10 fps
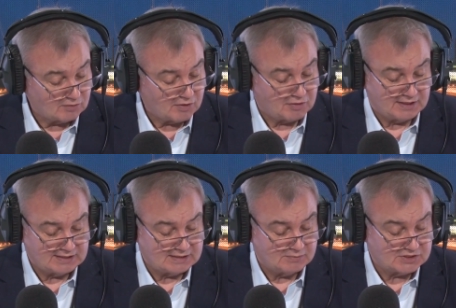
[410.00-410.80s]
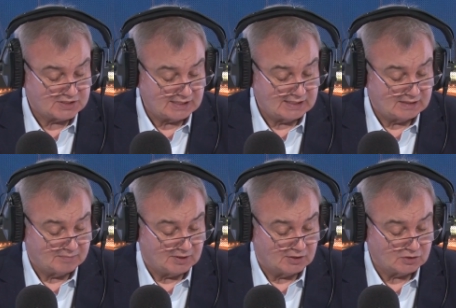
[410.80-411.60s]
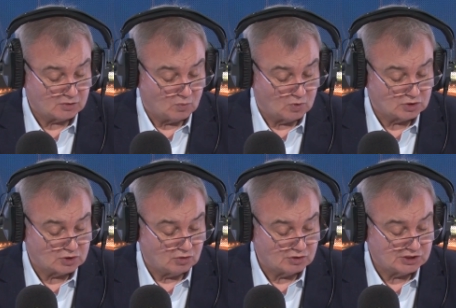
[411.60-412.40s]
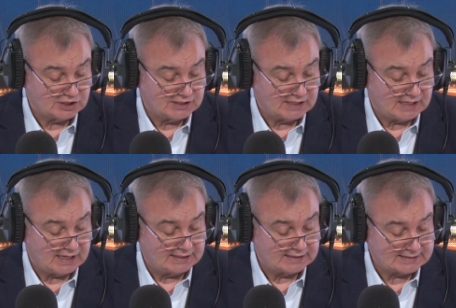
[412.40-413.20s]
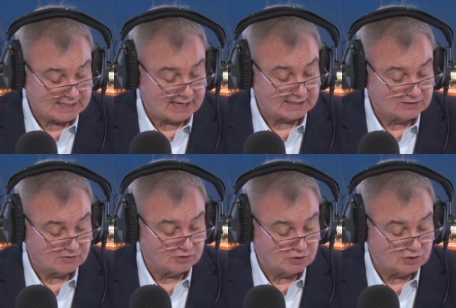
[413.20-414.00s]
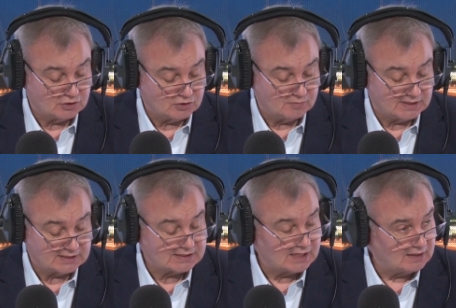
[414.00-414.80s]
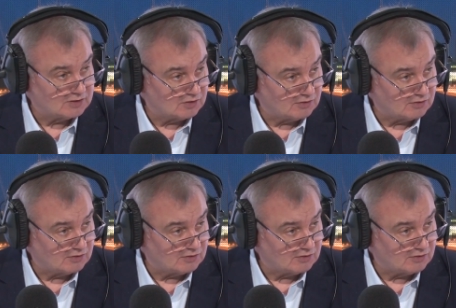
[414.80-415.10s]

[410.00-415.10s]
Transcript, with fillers: of the things he was thinking about was launching an attack during the two minute silence